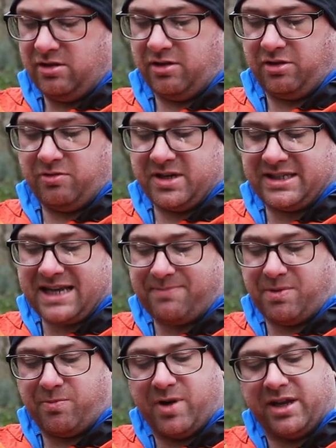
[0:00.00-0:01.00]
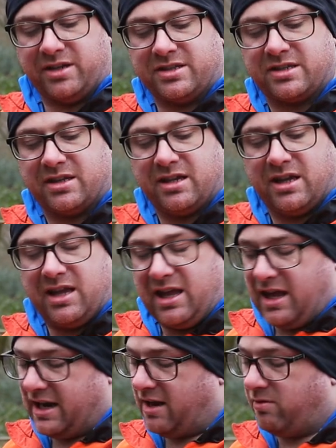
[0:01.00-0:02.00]
three step-up rings
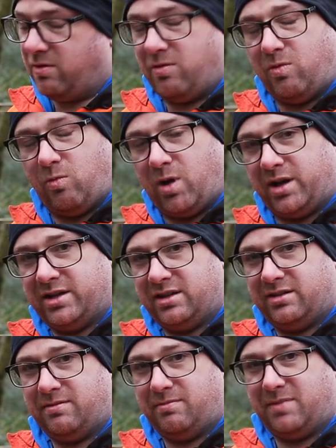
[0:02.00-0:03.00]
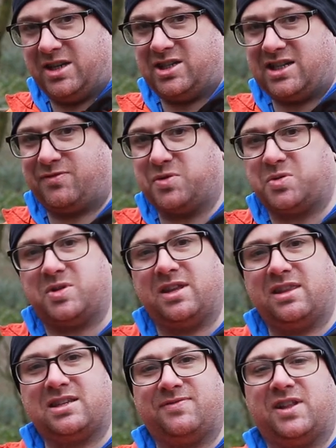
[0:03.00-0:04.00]
now, one major difference
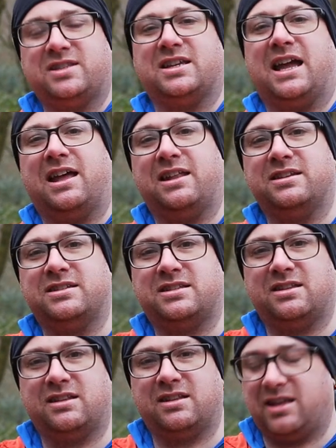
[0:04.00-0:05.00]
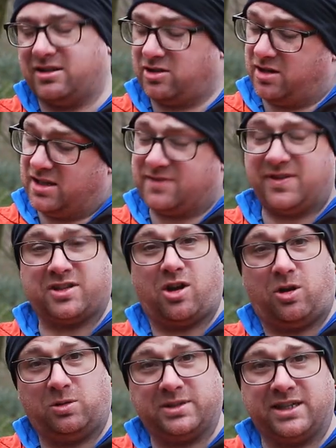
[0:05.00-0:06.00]
between this filter and, uh, sorry, this filter
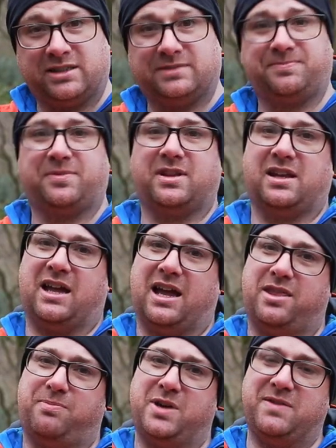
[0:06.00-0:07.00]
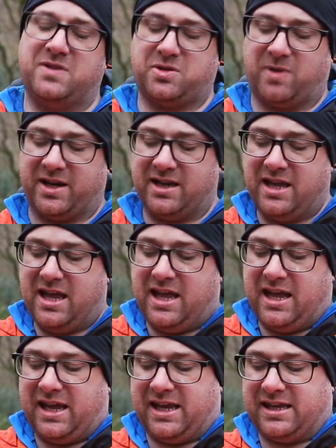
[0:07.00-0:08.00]
holder and the previous one
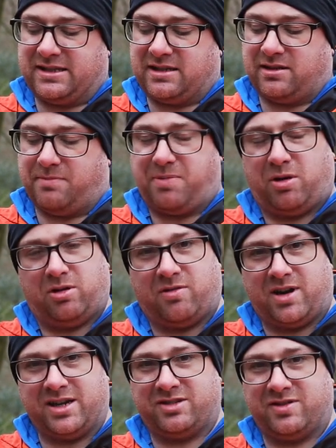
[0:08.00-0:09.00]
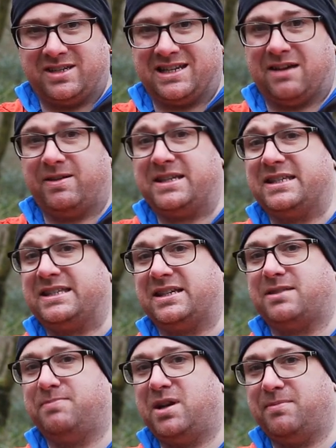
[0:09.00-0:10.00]
is the polarizer is now
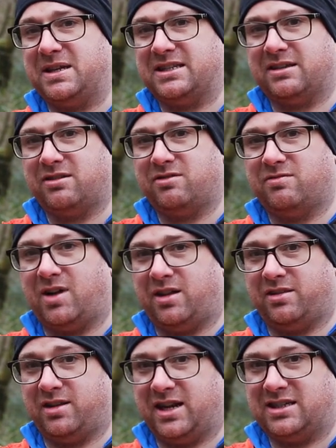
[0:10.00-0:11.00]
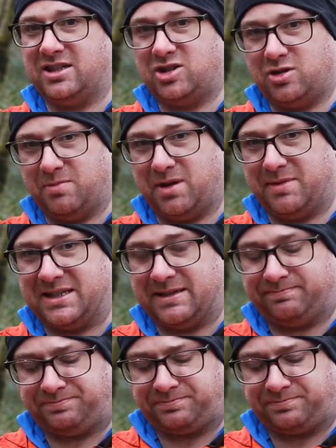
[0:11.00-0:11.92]
86 millimeter rather than 82 millimeter.